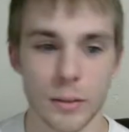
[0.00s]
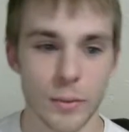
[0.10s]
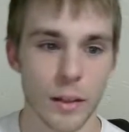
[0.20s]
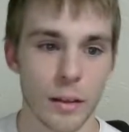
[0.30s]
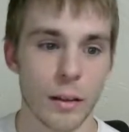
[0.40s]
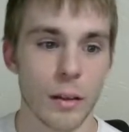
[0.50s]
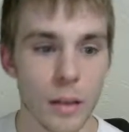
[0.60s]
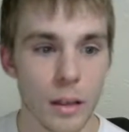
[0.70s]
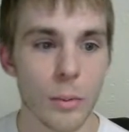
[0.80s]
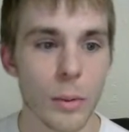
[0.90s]
Fund,
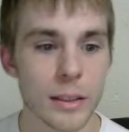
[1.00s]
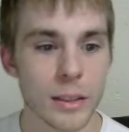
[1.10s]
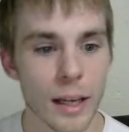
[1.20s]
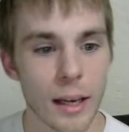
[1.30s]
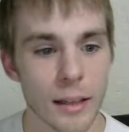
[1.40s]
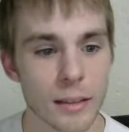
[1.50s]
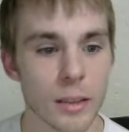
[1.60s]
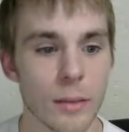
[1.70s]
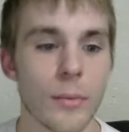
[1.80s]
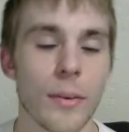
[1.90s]
which
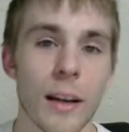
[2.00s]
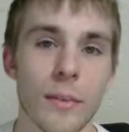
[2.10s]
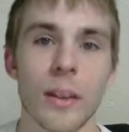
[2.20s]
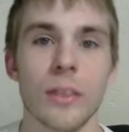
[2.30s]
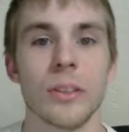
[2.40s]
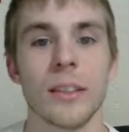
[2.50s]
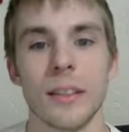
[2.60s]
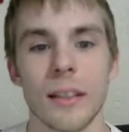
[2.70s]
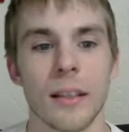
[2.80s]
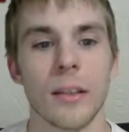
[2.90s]
has
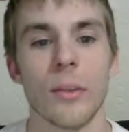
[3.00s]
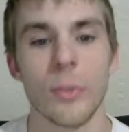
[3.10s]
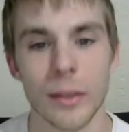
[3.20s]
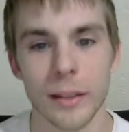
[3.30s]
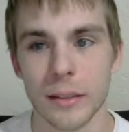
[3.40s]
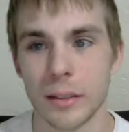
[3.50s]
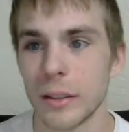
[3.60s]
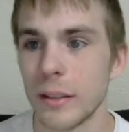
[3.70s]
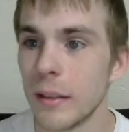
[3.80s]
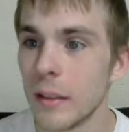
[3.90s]
510 holdings.
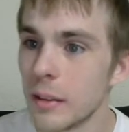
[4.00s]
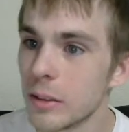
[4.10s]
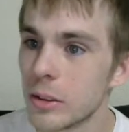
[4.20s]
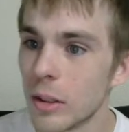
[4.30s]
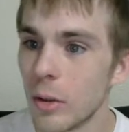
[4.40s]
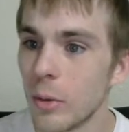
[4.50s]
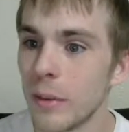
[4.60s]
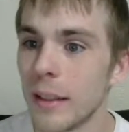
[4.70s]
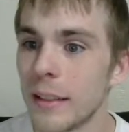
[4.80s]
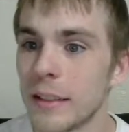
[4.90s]
So
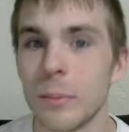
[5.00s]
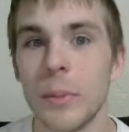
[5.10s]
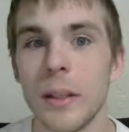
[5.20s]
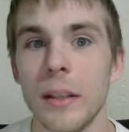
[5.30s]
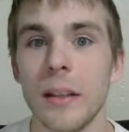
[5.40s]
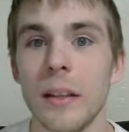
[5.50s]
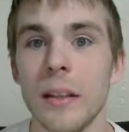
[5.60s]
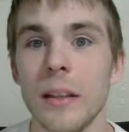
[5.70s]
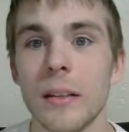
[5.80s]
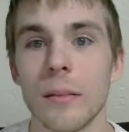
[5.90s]
the
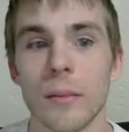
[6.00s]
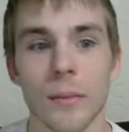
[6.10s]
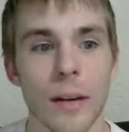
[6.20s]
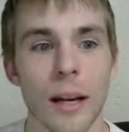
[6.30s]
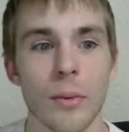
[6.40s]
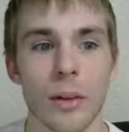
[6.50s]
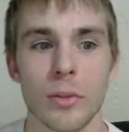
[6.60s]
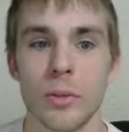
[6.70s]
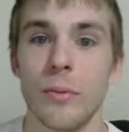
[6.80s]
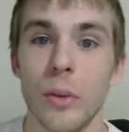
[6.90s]
S&P
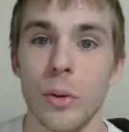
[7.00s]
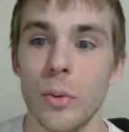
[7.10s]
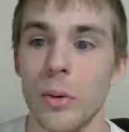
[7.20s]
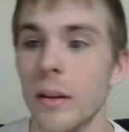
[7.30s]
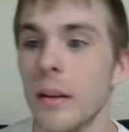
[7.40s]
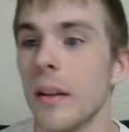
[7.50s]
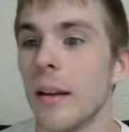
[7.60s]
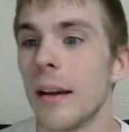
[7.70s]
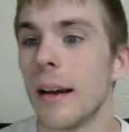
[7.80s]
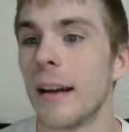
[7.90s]
500 VU
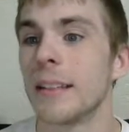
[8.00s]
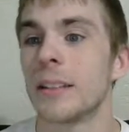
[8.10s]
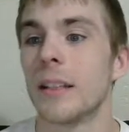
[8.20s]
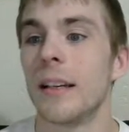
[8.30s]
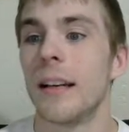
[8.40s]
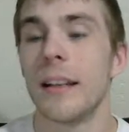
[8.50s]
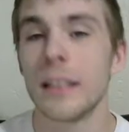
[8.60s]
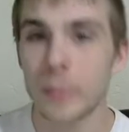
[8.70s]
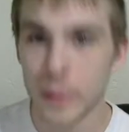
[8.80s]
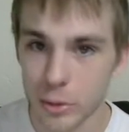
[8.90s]
has a net
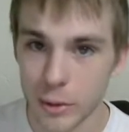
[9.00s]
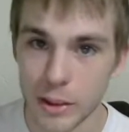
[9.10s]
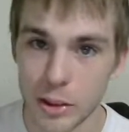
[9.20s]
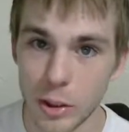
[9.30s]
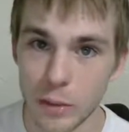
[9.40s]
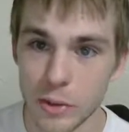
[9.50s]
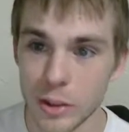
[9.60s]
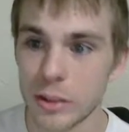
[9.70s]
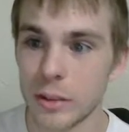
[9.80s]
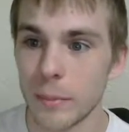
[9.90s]
expense ratio of
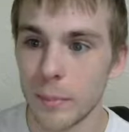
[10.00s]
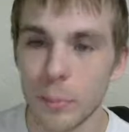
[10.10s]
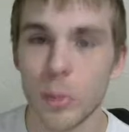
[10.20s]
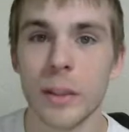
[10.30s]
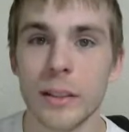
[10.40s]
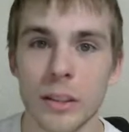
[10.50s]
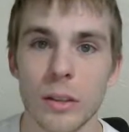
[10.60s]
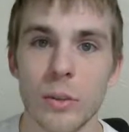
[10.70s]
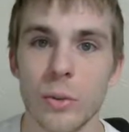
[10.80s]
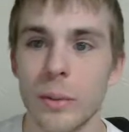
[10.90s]
just
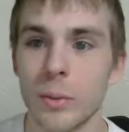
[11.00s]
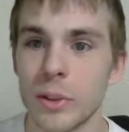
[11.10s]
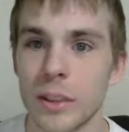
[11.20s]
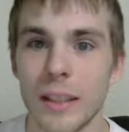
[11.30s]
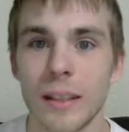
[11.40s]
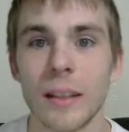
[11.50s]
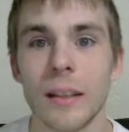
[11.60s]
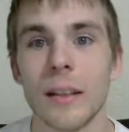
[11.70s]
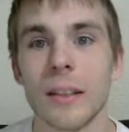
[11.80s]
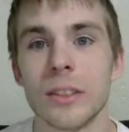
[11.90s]
0.03%,
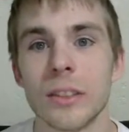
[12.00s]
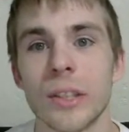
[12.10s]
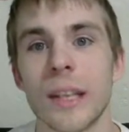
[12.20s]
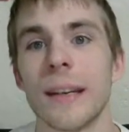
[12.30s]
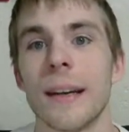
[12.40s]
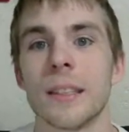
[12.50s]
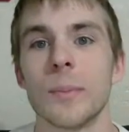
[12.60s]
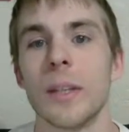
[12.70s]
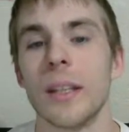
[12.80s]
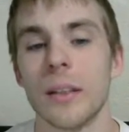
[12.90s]
just like
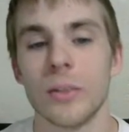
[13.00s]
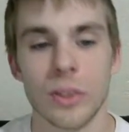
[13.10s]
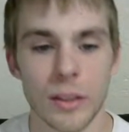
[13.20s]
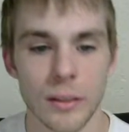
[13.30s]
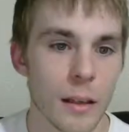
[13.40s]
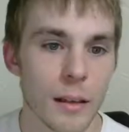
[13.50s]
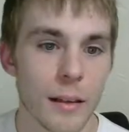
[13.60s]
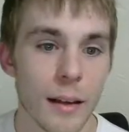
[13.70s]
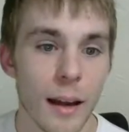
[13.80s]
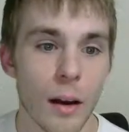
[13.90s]
SPLG.
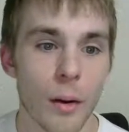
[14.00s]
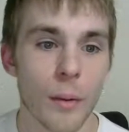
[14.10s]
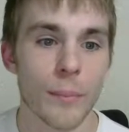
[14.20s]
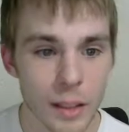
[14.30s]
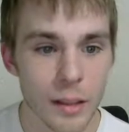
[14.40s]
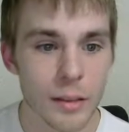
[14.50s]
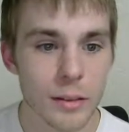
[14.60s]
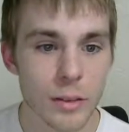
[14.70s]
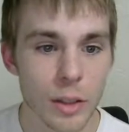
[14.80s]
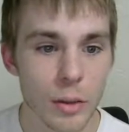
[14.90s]
Now,
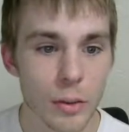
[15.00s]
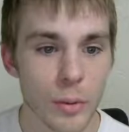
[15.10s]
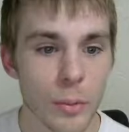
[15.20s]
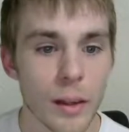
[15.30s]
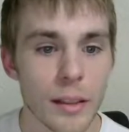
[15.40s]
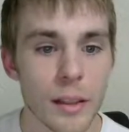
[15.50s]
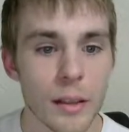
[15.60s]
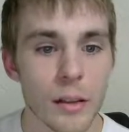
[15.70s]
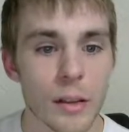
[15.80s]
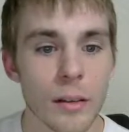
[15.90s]
so the 1
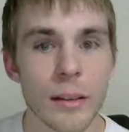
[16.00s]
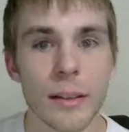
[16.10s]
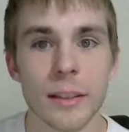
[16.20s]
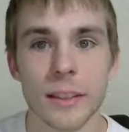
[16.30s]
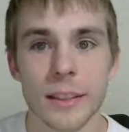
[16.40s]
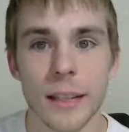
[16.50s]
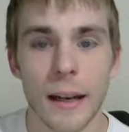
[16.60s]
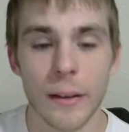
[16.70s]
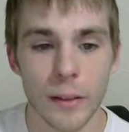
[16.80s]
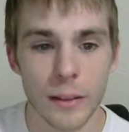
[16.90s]
year is
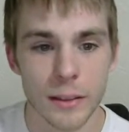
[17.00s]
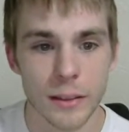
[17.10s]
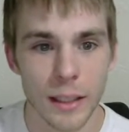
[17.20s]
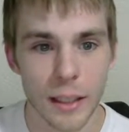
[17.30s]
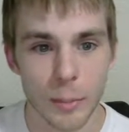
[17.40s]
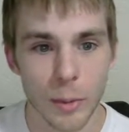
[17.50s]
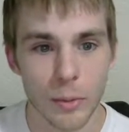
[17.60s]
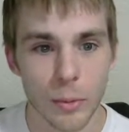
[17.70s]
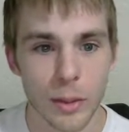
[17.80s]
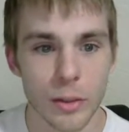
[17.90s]
exactly the same
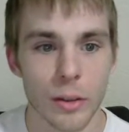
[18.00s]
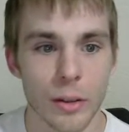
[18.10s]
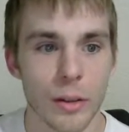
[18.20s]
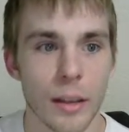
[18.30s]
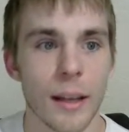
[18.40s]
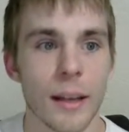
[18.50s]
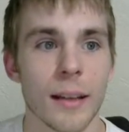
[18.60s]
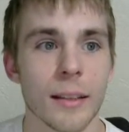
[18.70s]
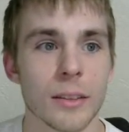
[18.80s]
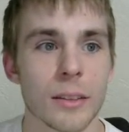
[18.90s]
of a return
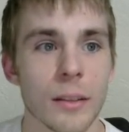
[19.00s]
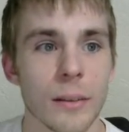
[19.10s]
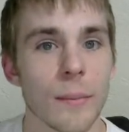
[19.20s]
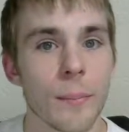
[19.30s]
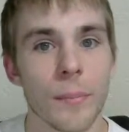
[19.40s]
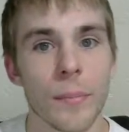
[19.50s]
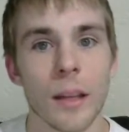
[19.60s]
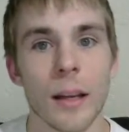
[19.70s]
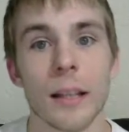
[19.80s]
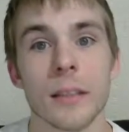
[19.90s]
as
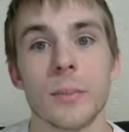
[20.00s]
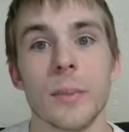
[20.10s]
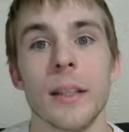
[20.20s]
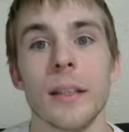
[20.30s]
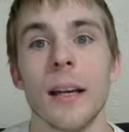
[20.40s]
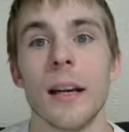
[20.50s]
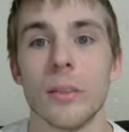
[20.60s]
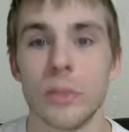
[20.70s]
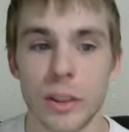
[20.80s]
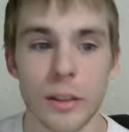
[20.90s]

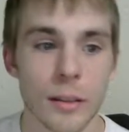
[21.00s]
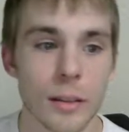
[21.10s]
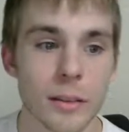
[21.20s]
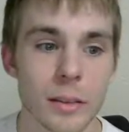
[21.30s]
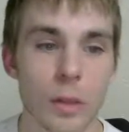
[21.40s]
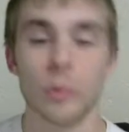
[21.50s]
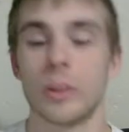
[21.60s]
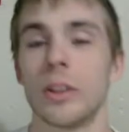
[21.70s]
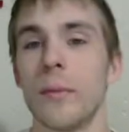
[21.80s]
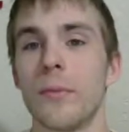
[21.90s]
SPLG. So
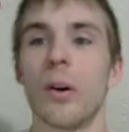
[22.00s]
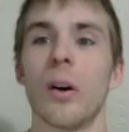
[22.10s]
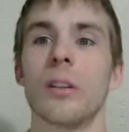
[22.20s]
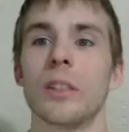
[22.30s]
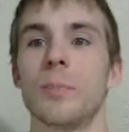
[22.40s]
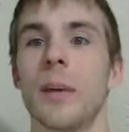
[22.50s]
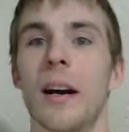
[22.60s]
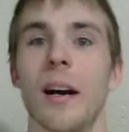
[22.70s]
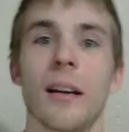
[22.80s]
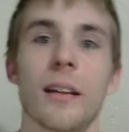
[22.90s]
far,
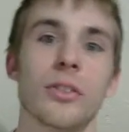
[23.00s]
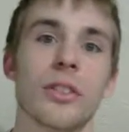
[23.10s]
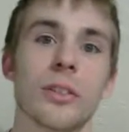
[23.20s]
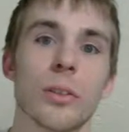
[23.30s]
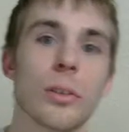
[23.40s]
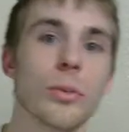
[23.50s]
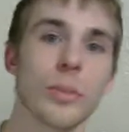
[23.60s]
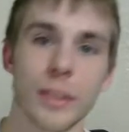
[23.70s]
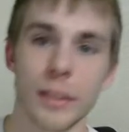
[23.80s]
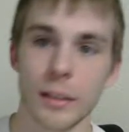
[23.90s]
SPY is just
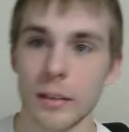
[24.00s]
losing,